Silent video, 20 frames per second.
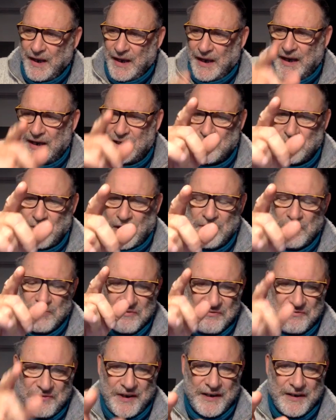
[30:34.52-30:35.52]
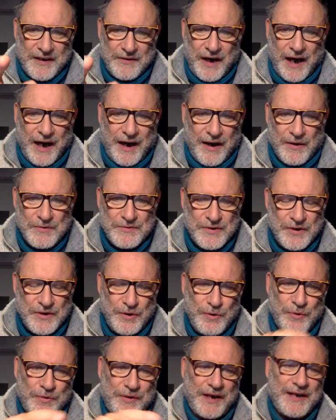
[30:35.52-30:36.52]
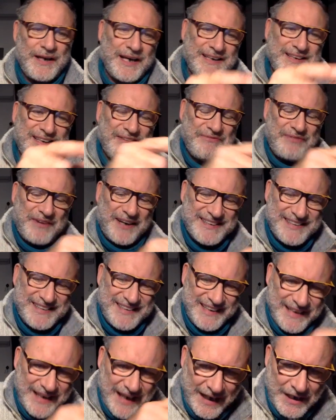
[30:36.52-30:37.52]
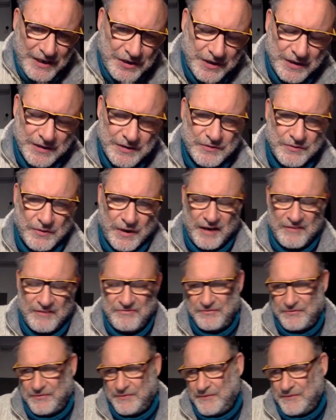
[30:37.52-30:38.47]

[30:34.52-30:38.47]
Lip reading: and tried to figure out, looking at the vaccination graph,